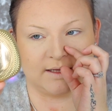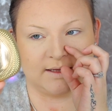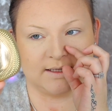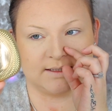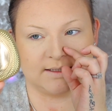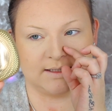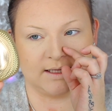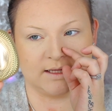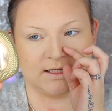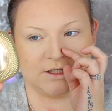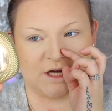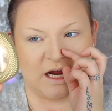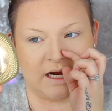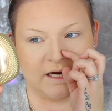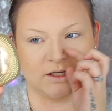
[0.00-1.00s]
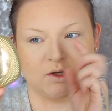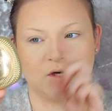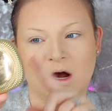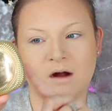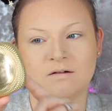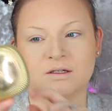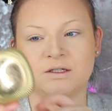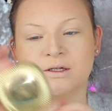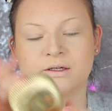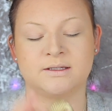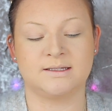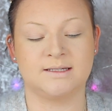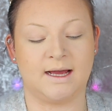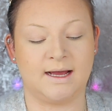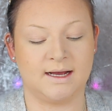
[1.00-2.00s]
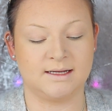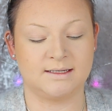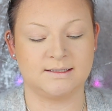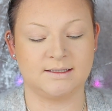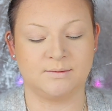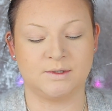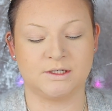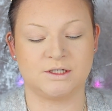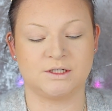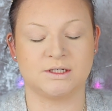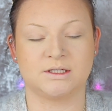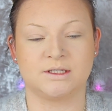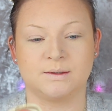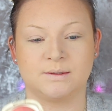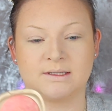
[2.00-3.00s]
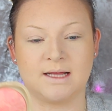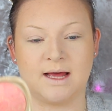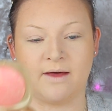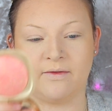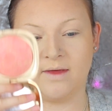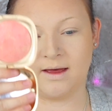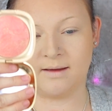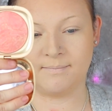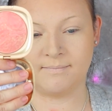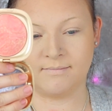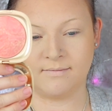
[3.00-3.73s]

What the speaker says: and this is in the shade Coral Sunset, which just looks like that.